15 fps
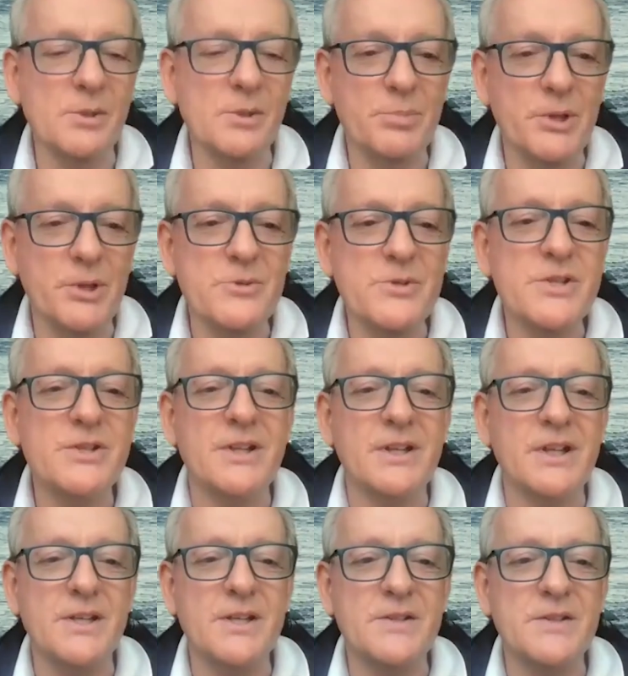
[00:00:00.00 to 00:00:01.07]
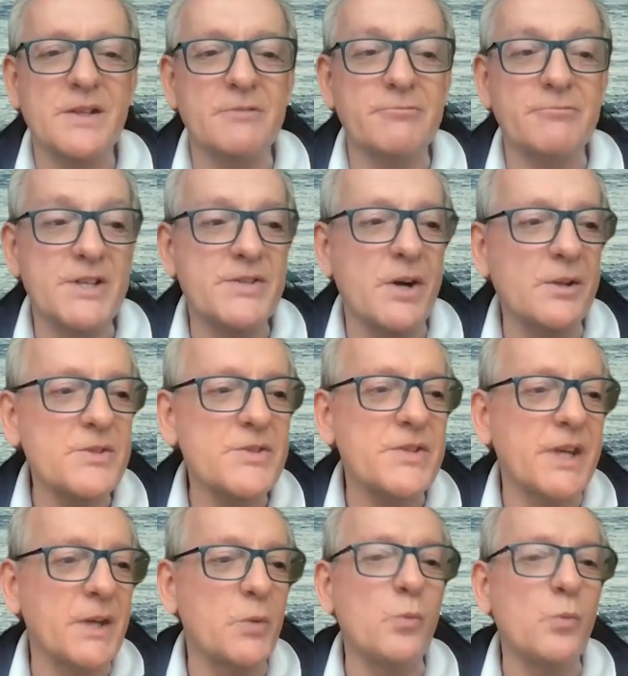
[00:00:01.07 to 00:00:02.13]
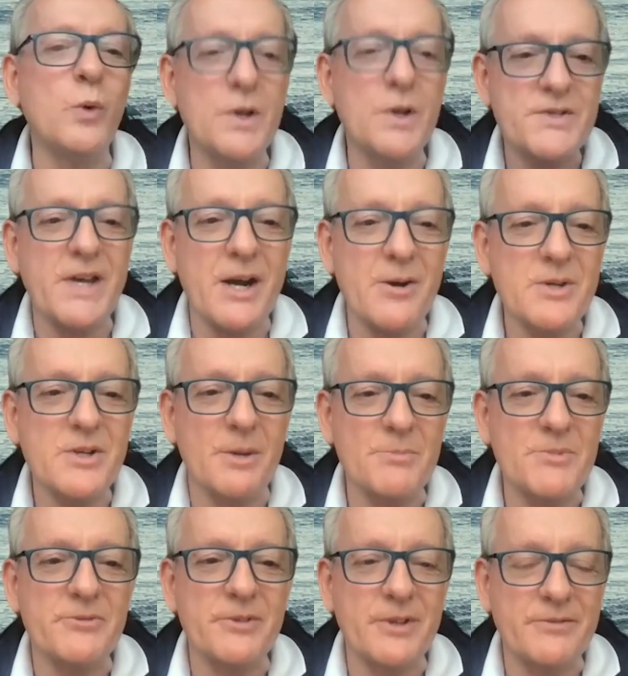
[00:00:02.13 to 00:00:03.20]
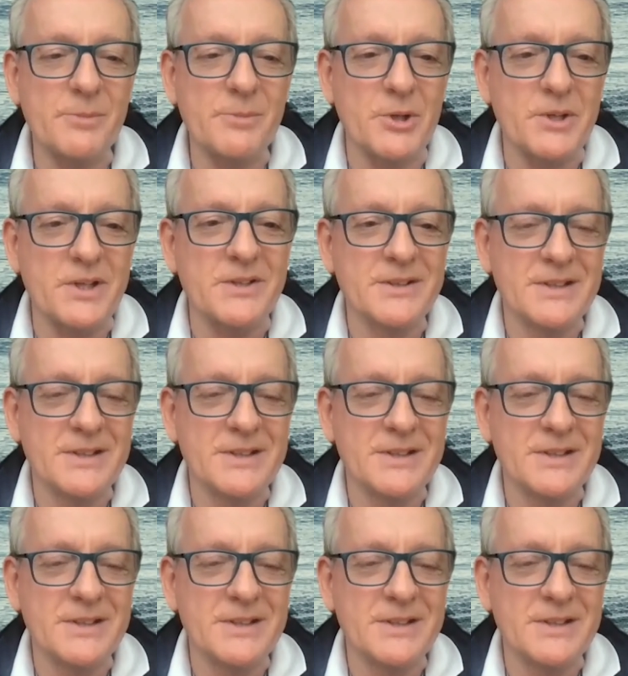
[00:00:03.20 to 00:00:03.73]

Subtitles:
approach results in worse outcomes for everybody.